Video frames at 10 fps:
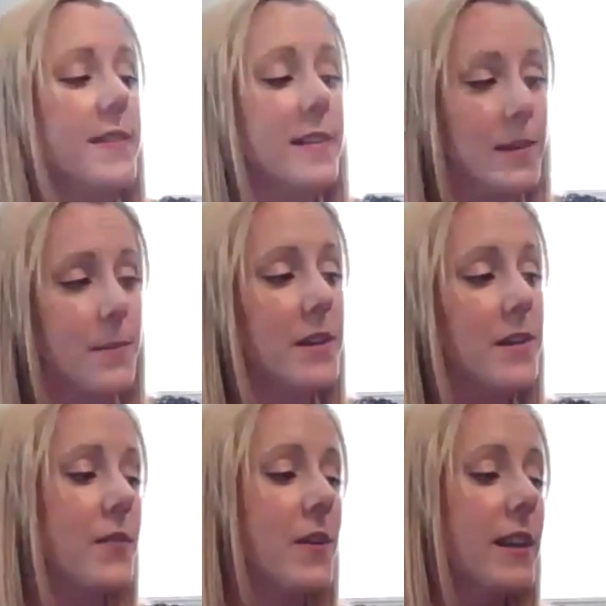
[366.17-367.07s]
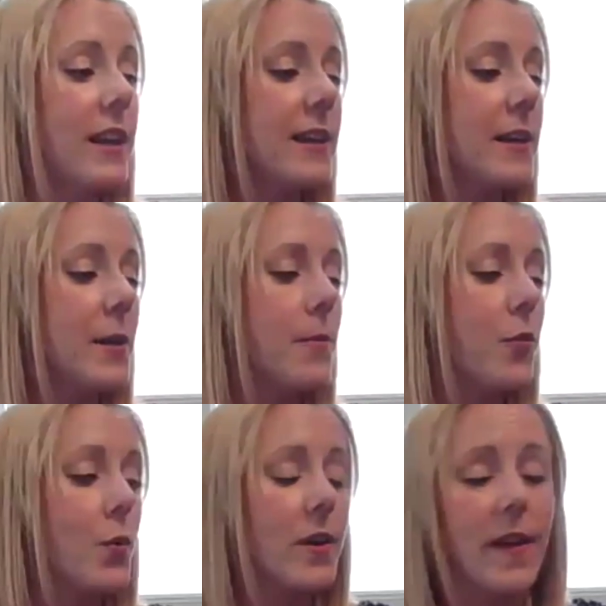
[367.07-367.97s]
This can be a fun item
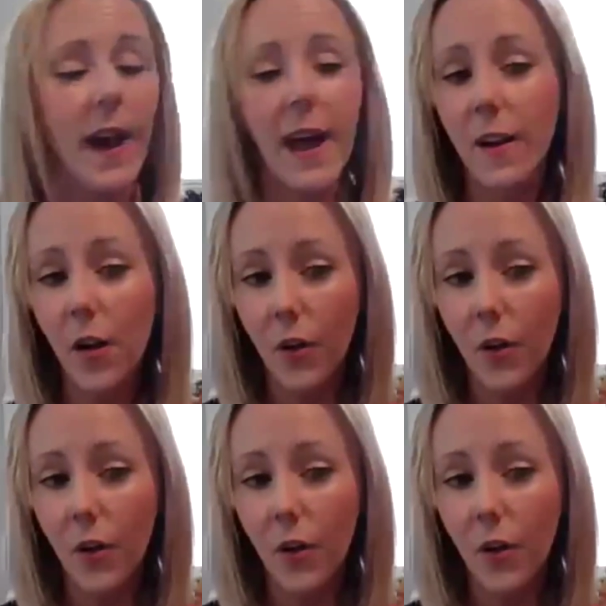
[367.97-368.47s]
for that.